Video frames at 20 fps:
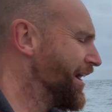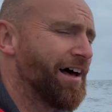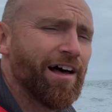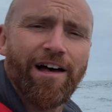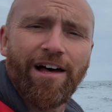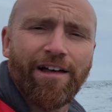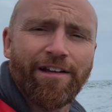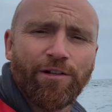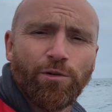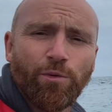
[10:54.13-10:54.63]

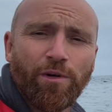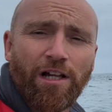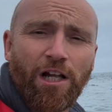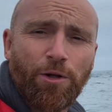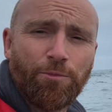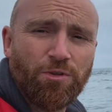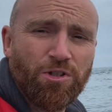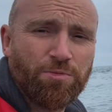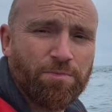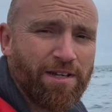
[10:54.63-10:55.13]
and it will
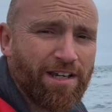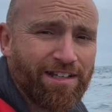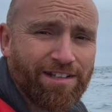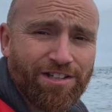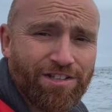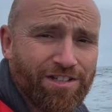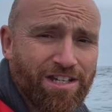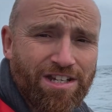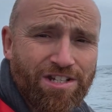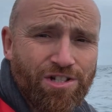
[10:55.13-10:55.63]
help you make a
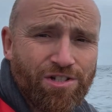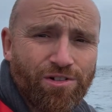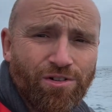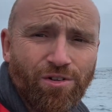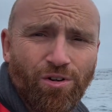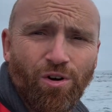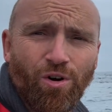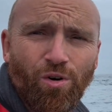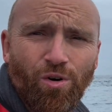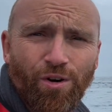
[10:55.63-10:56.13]
decision
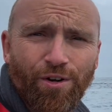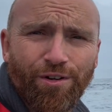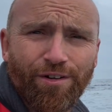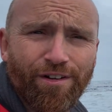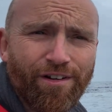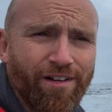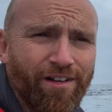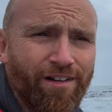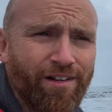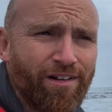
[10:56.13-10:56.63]
on
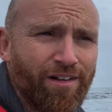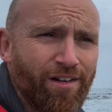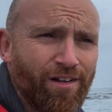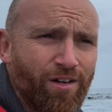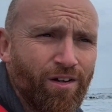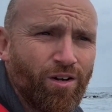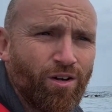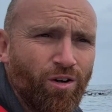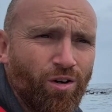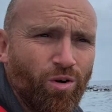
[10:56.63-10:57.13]

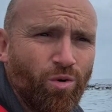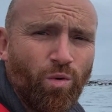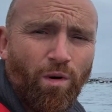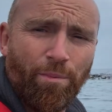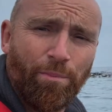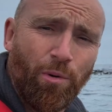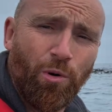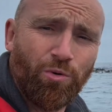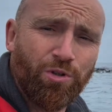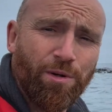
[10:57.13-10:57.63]
what
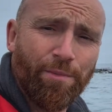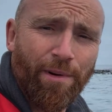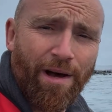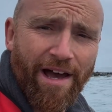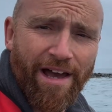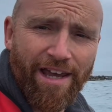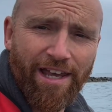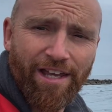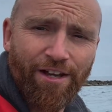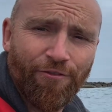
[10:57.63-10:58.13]
boat to
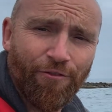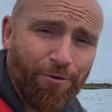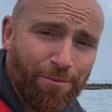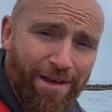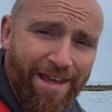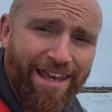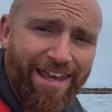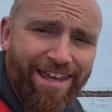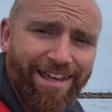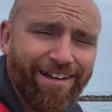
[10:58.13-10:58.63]
buy. For
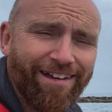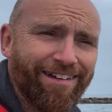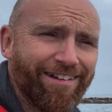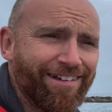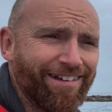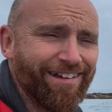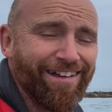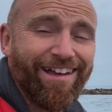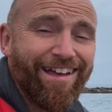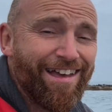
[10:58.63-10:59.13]
me,
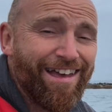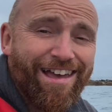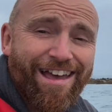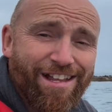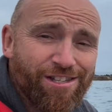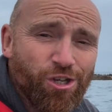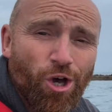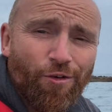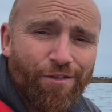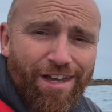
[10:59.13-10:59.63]

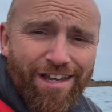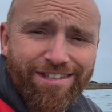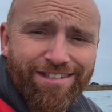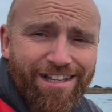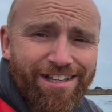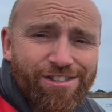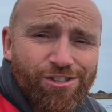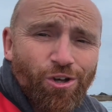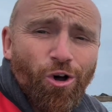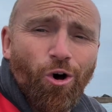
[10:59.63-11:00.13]
it's obvious,
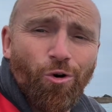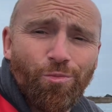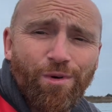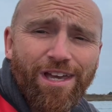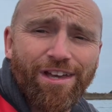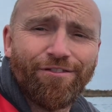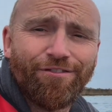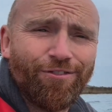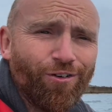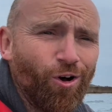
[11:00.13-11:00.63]
it's a
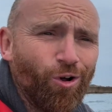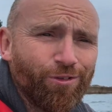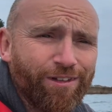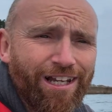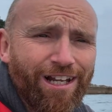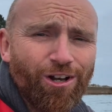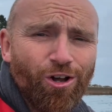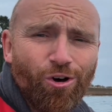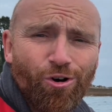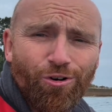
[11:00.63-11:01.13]
Honwave all day
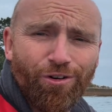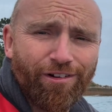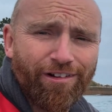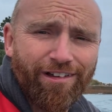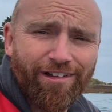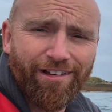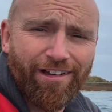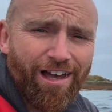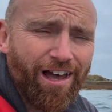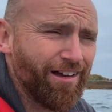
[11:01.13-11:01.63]
long.
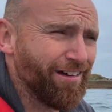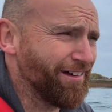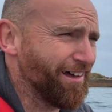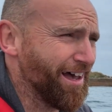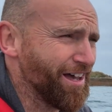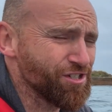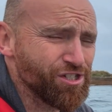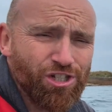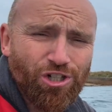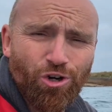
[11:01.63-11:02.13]

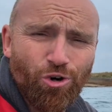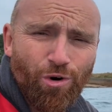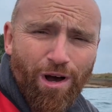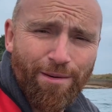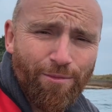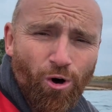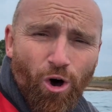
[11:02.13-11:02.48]
As you know, I'm a